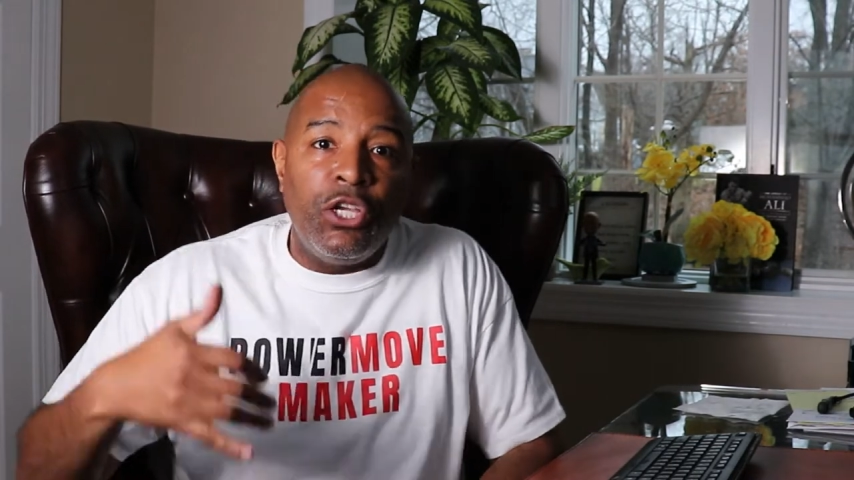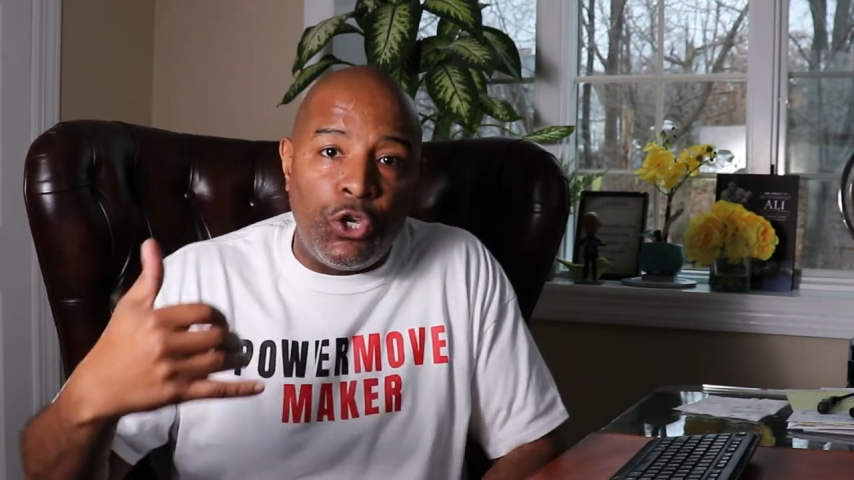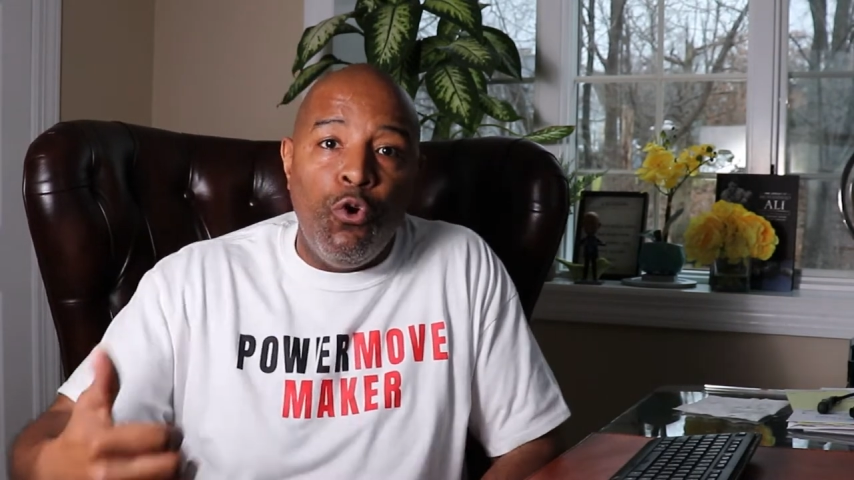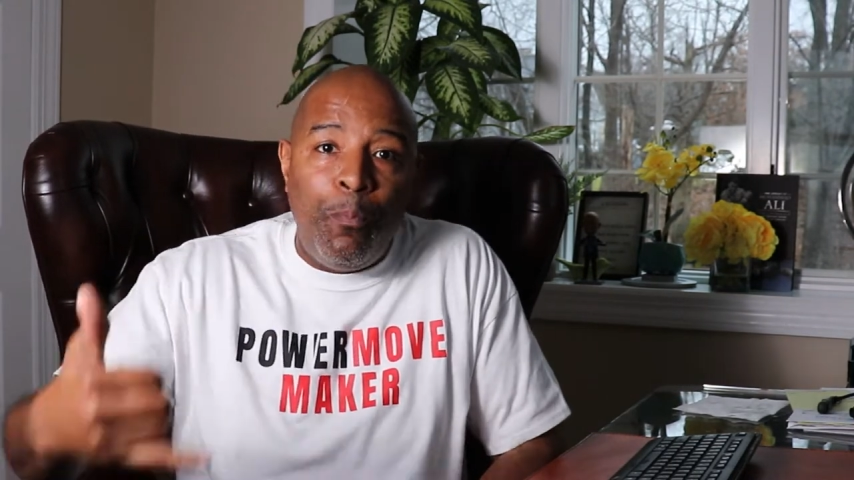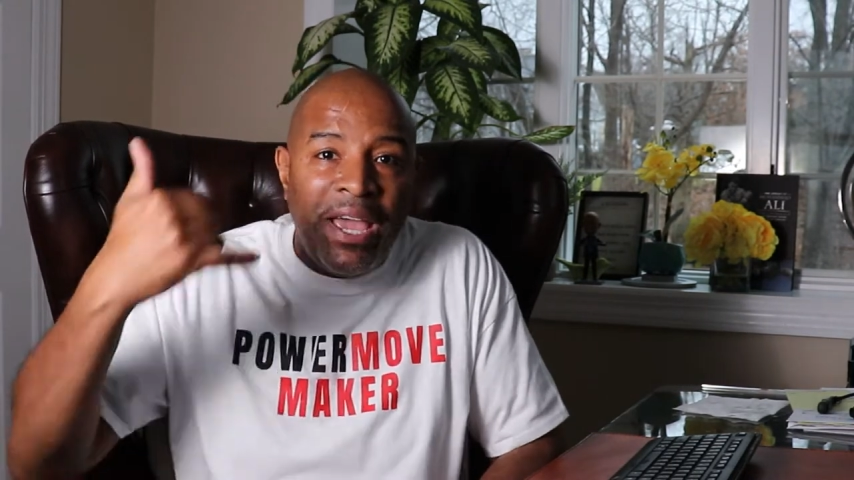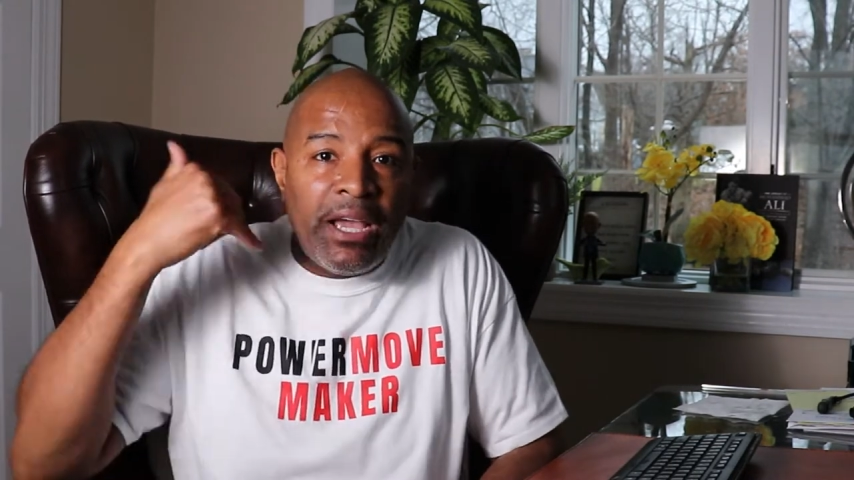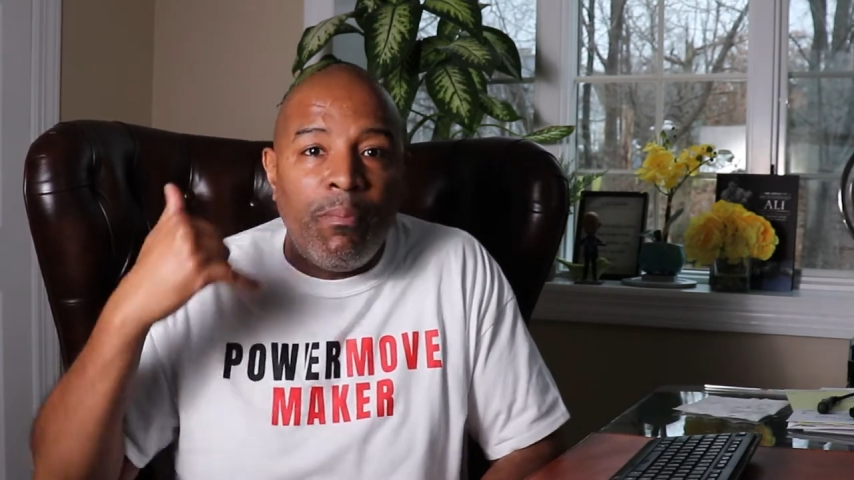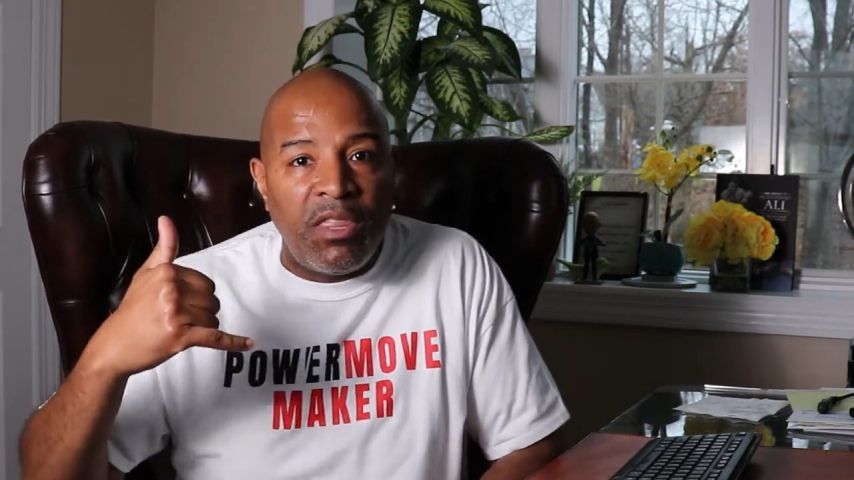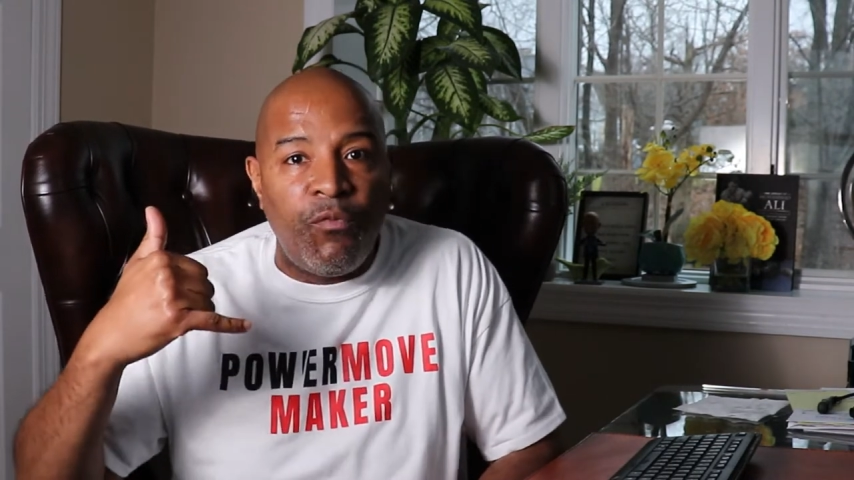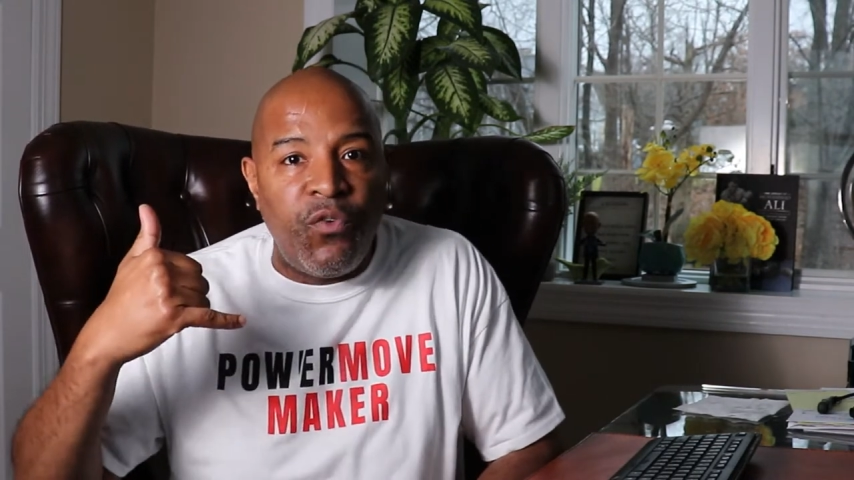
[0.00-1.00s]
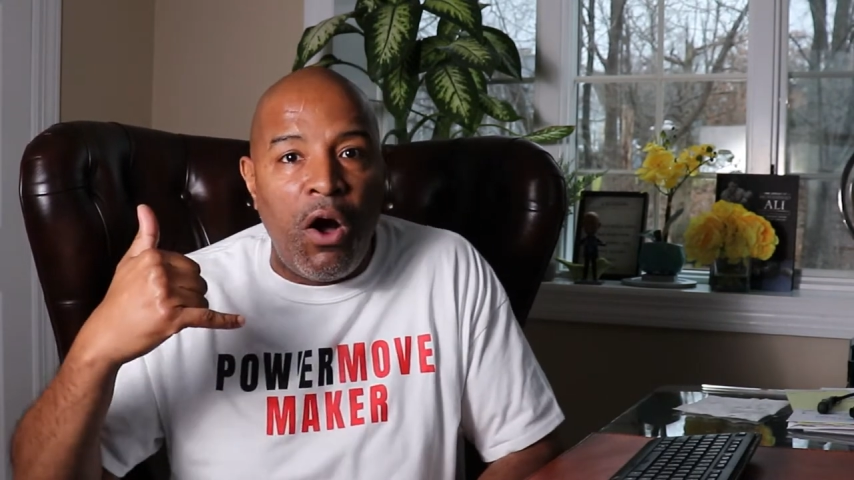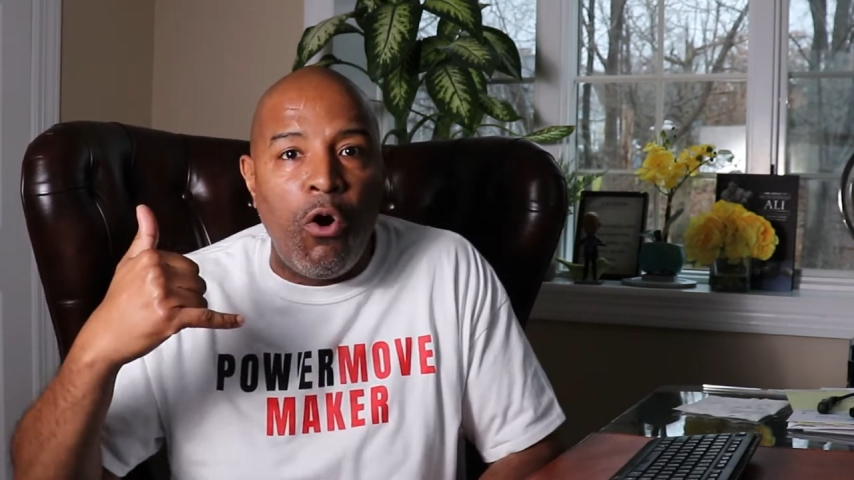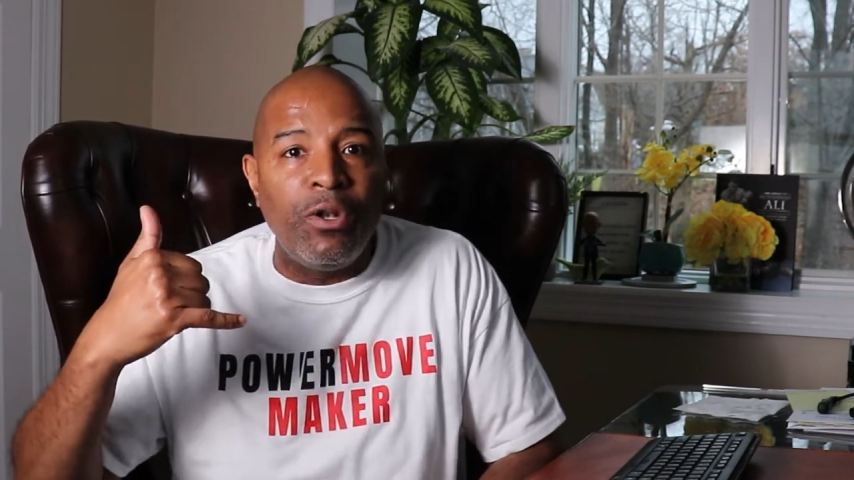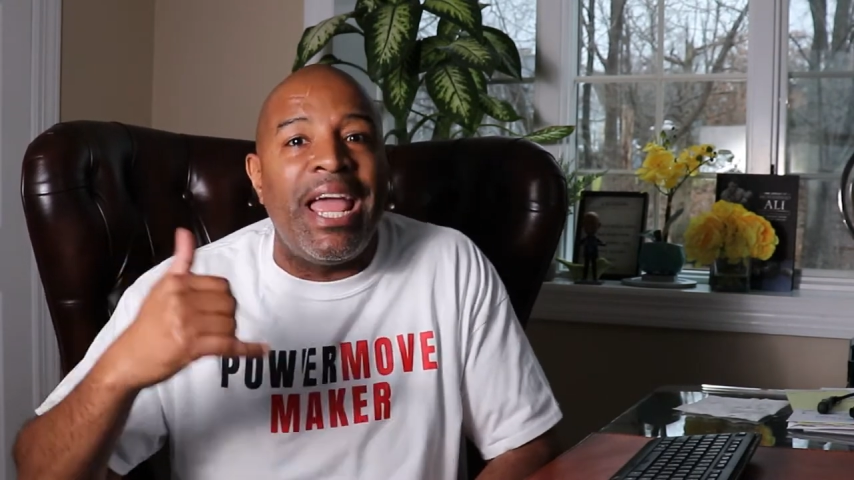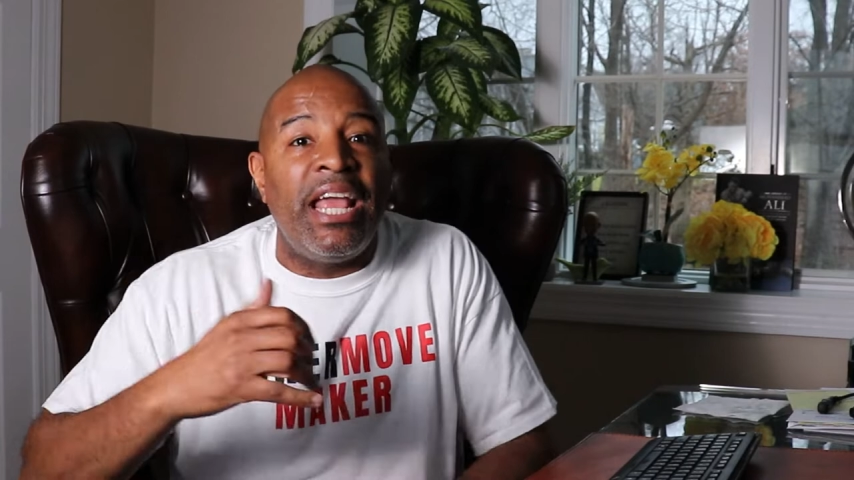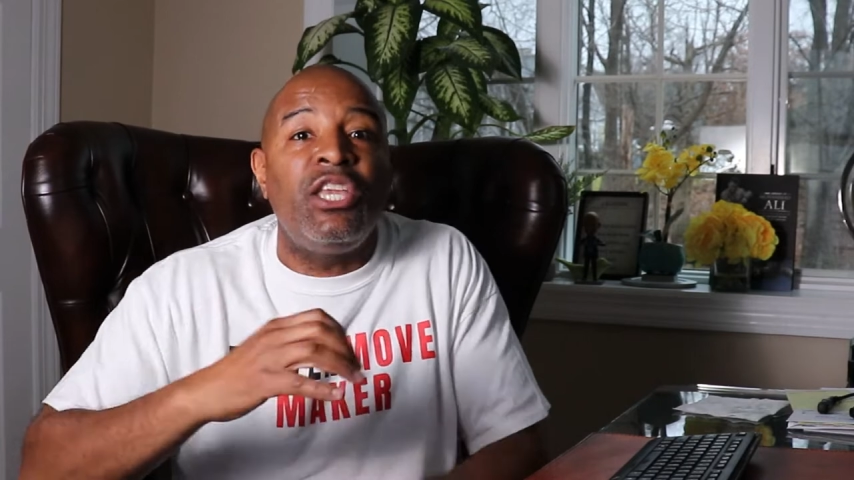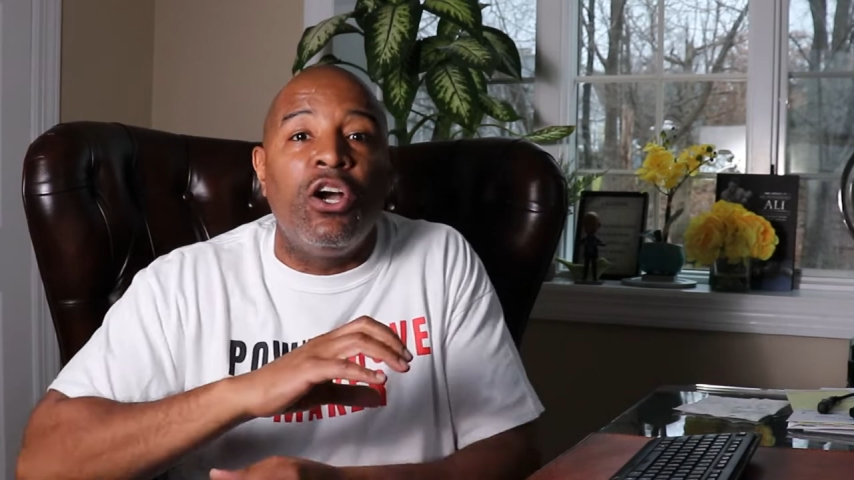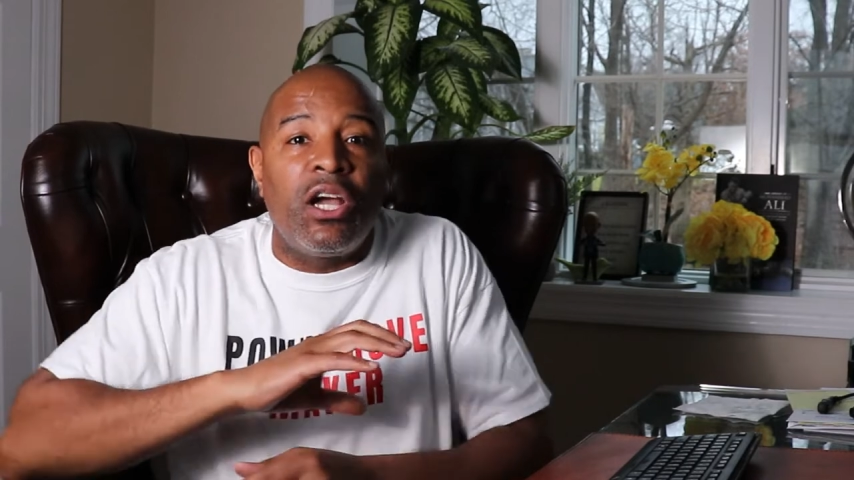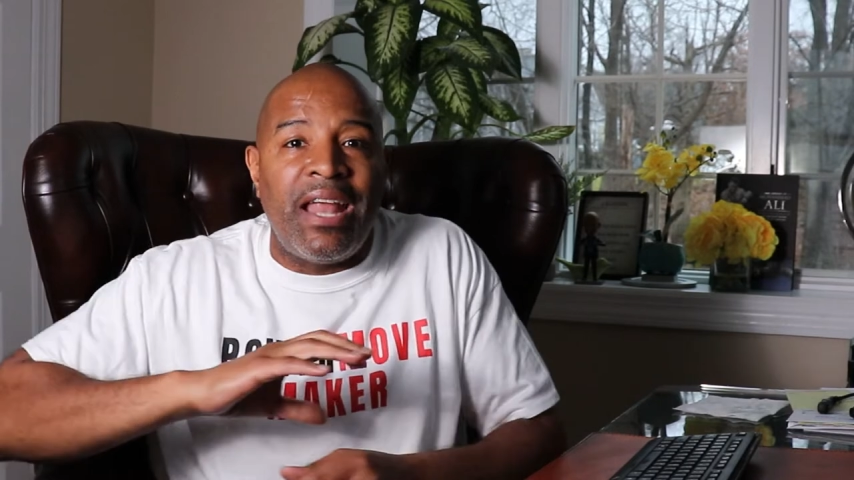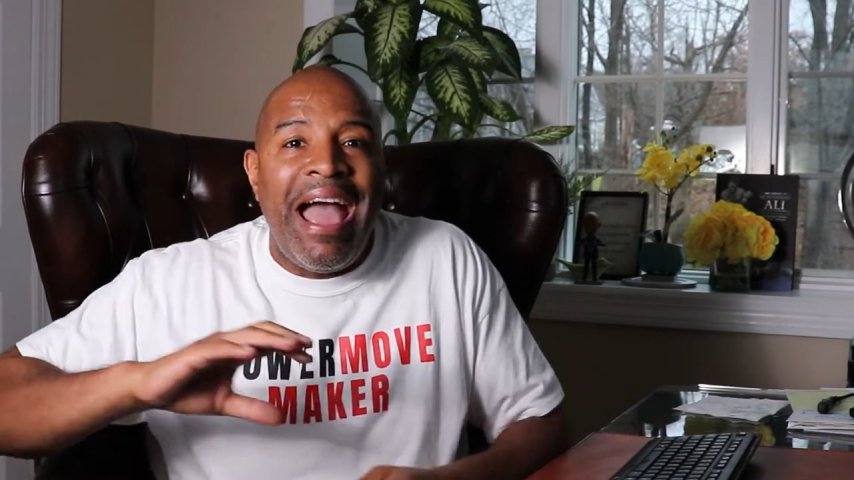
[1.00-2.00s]
you pick up the phone and
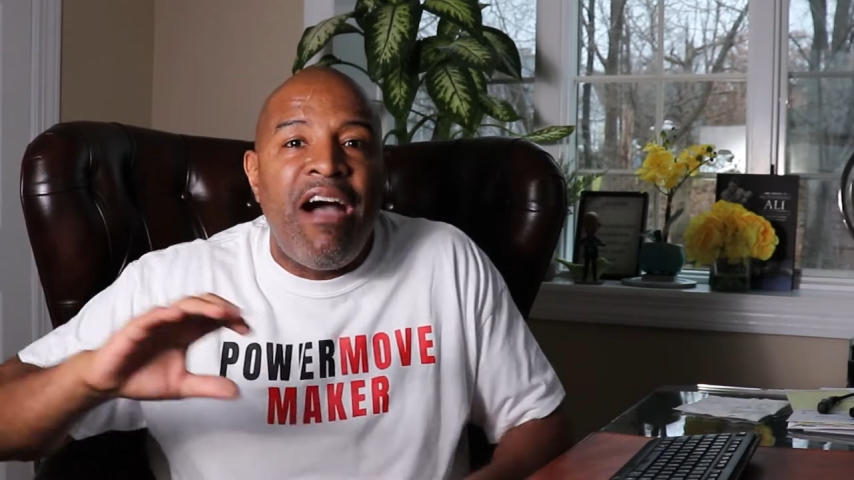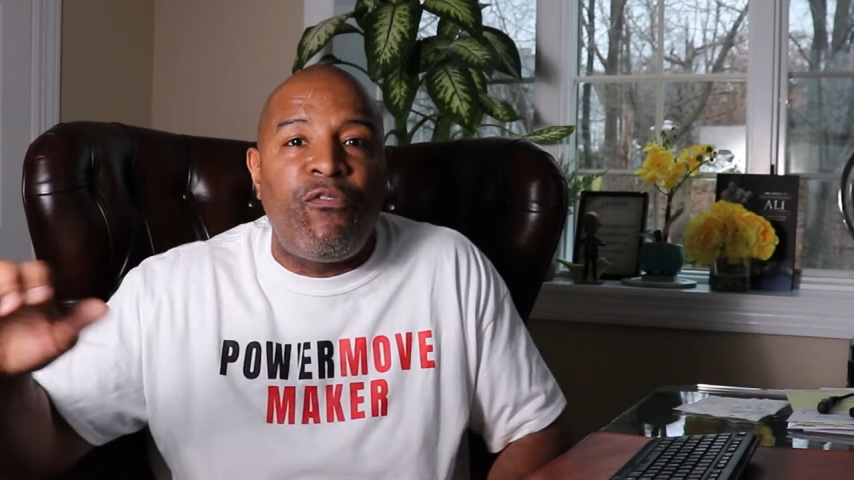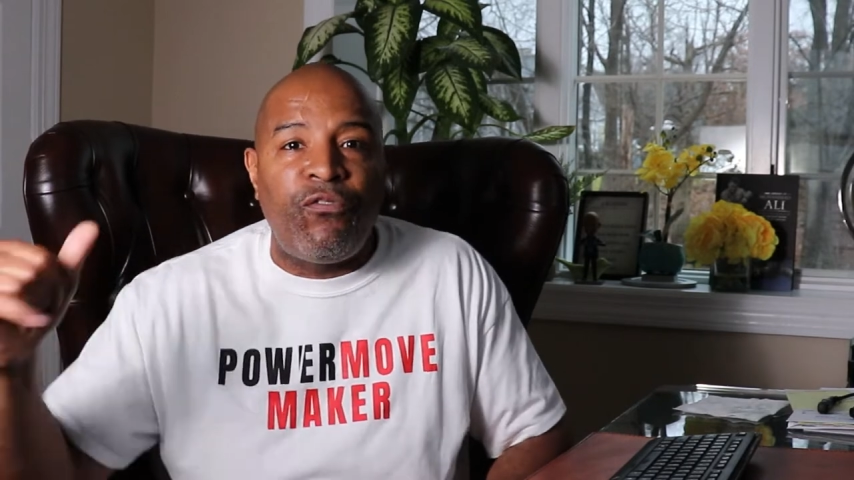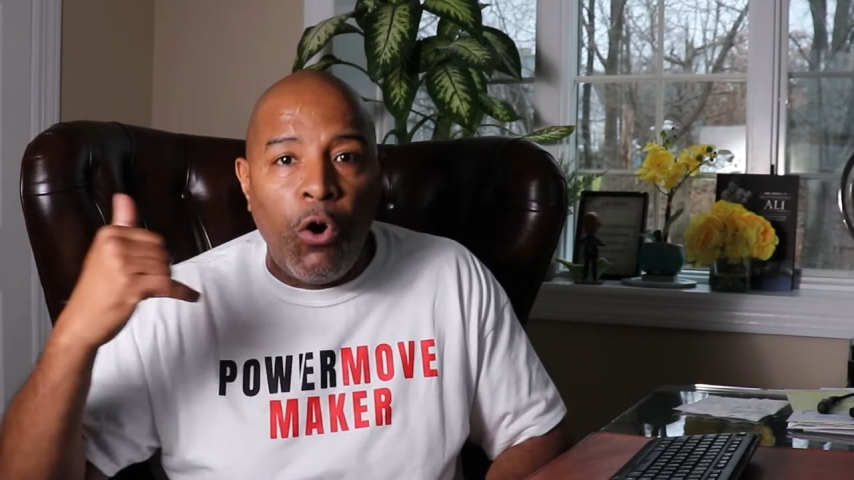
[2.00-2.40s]
you're going to have